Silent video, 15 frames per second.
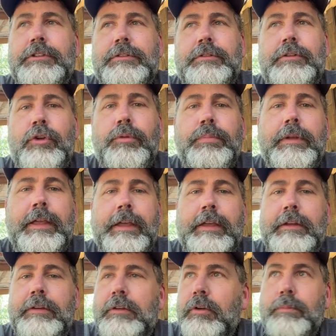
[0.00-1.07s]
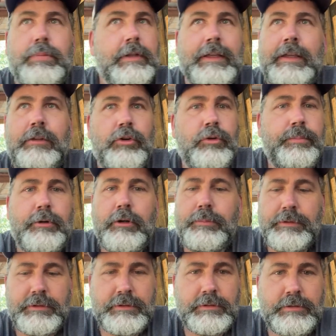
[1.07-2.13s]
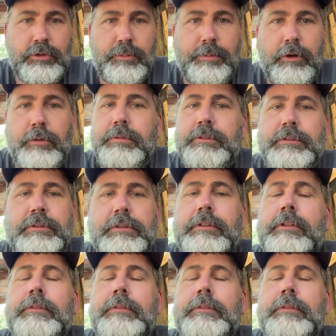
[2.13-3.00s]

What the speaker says: Just no plan, no purpose, no purpose.